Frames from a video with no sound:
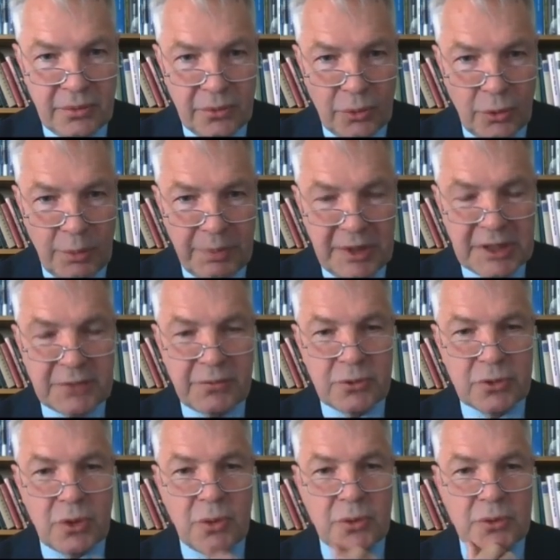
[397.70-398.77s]
to the peaceful
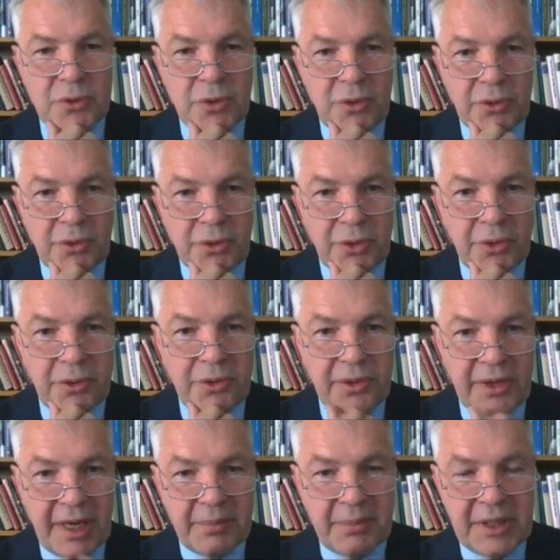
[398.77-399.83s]
solution on the Gerd
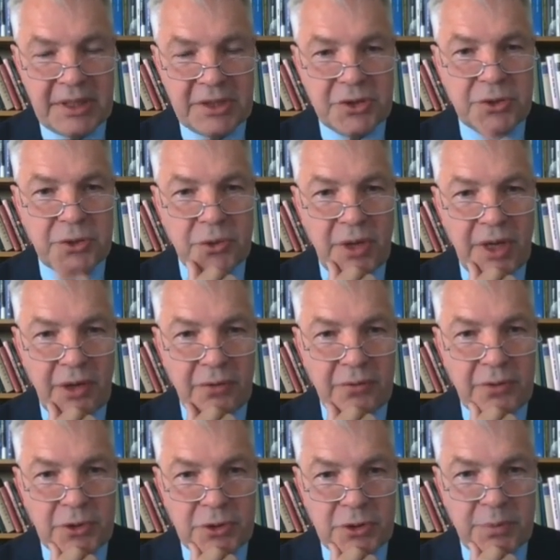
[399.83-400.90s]
dam issue, and of
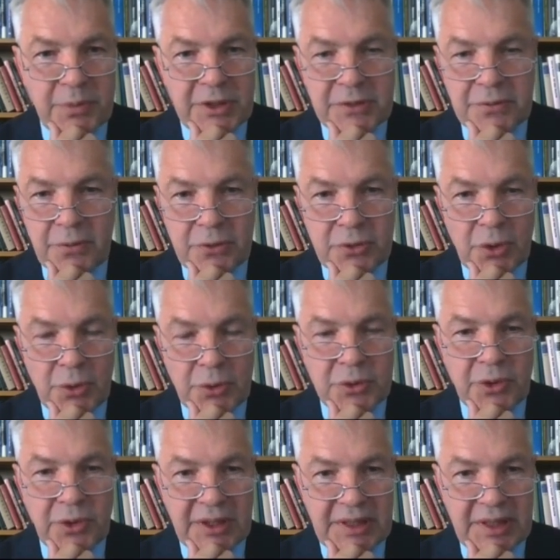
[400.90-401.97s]
course the peaceful
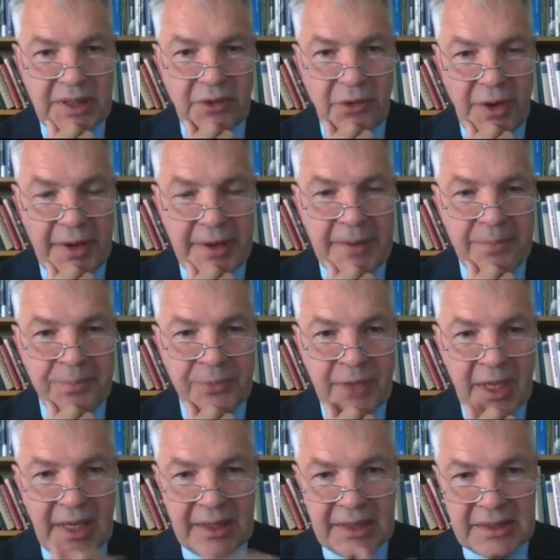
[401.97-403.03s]
solution in Tigray.
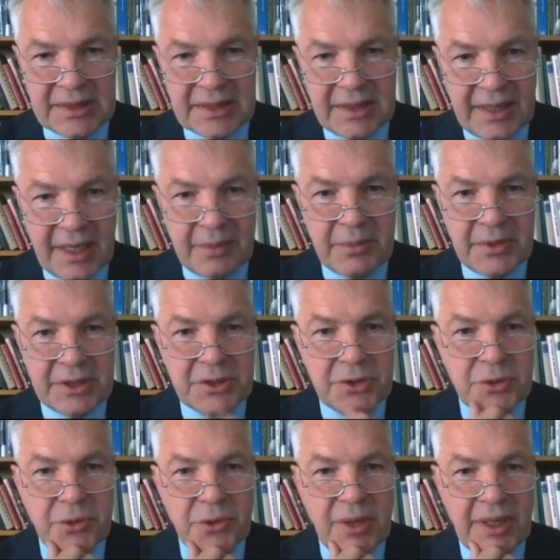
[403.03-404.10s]
And this dam
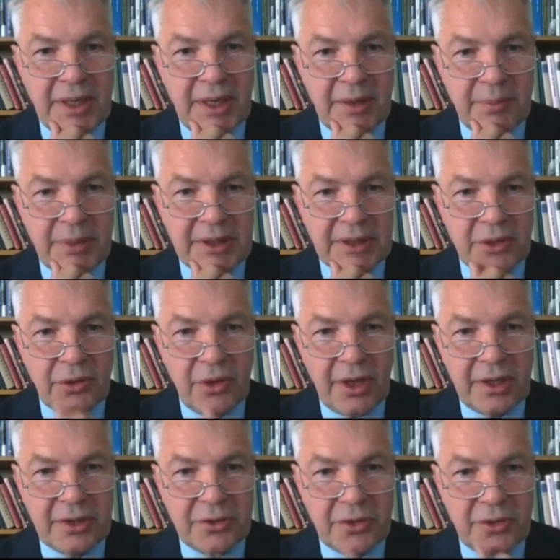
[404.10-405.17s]
issue and
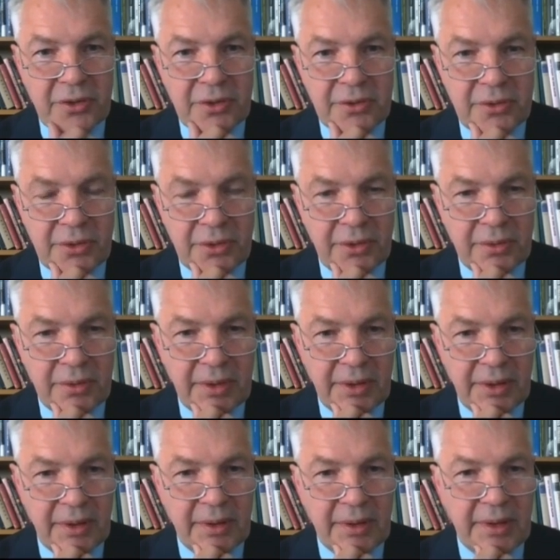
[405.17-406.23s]
particularly the
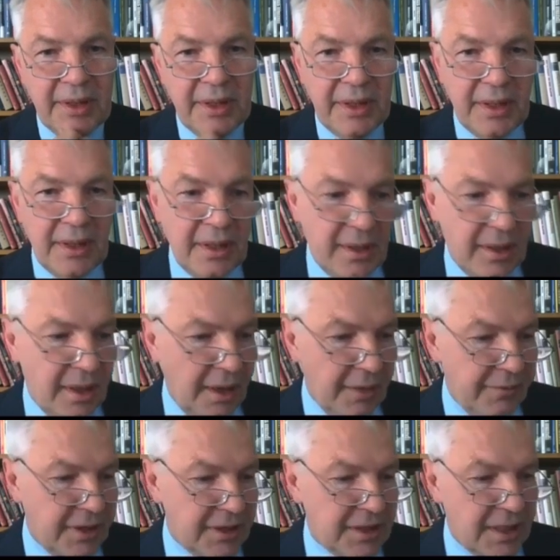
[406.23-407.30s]

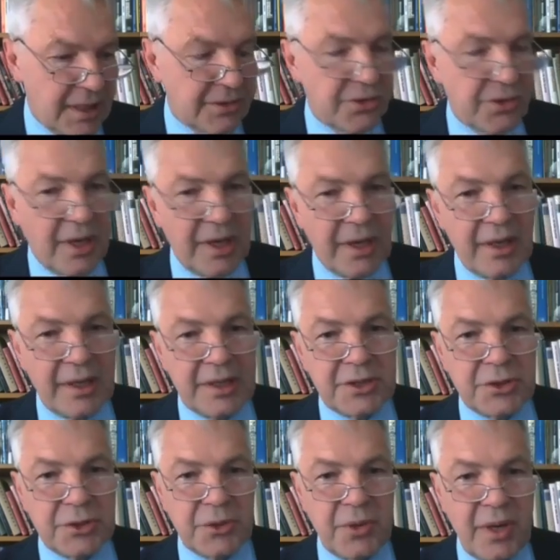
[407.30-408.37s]
Al-Fasaka triangle
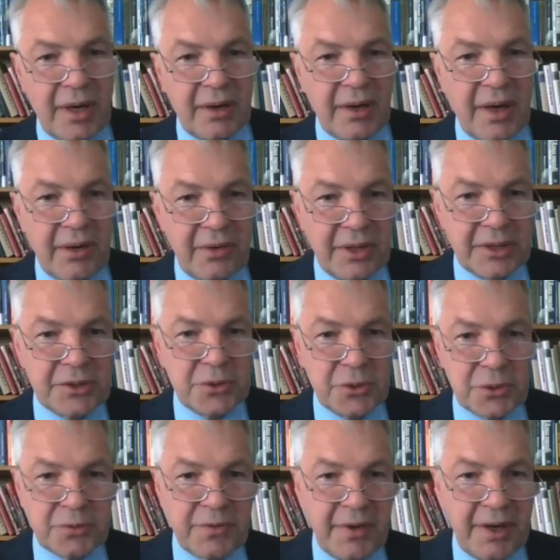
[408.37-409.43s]
issue are
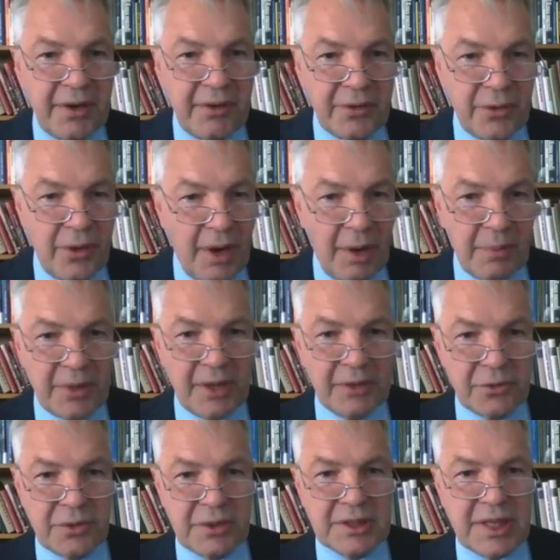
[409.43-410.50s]
issues where the Arab
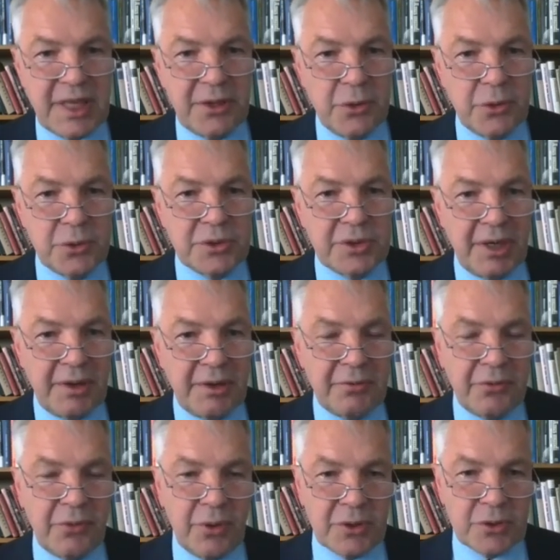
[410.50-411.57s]
countries can use their
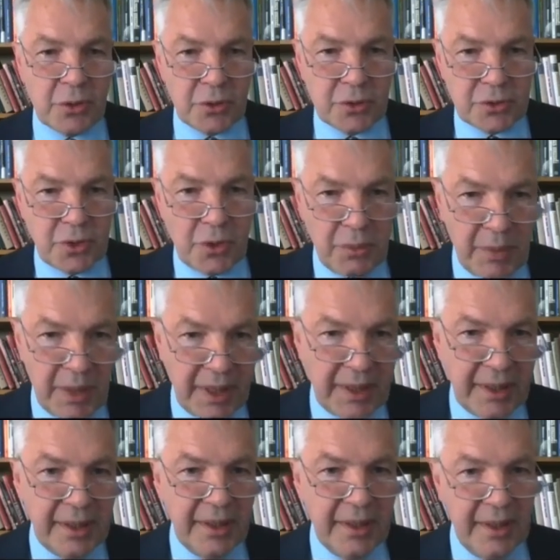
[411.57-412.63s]
influence also
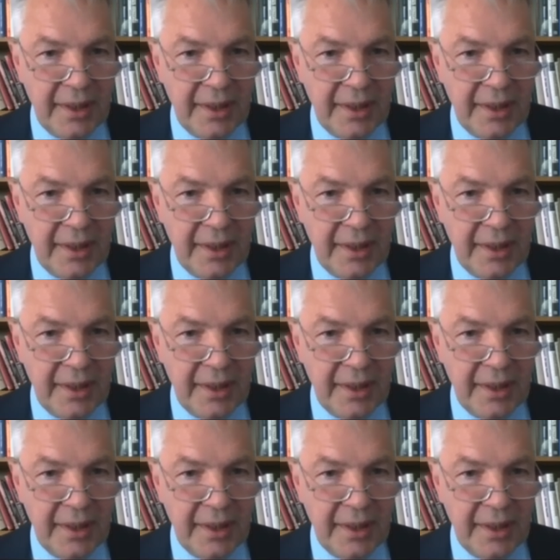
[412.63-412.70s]
by